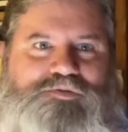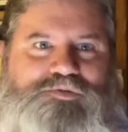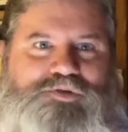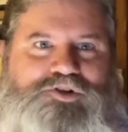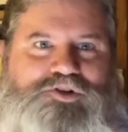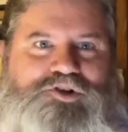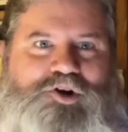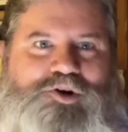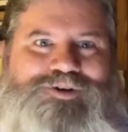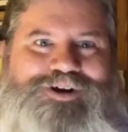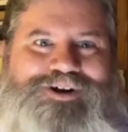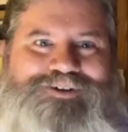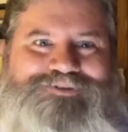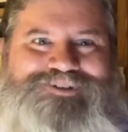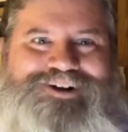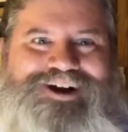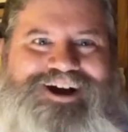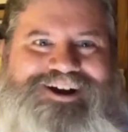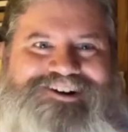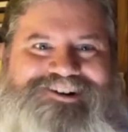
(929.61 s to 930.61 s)
Frisco
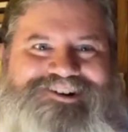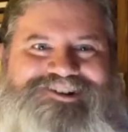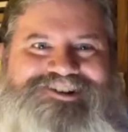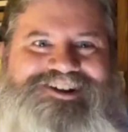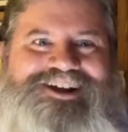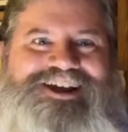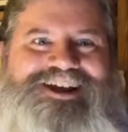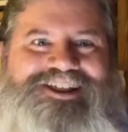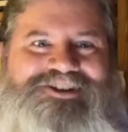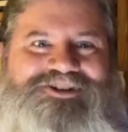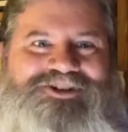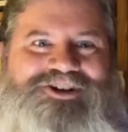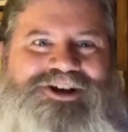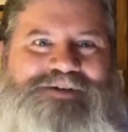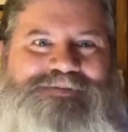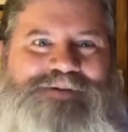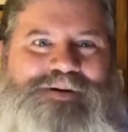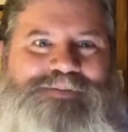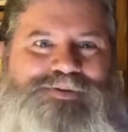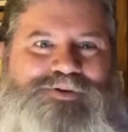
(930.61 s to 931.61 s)
RoughRiders. That'll
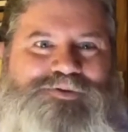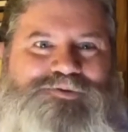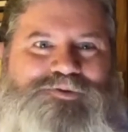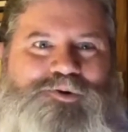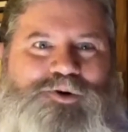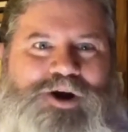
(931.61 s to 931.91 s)
come up for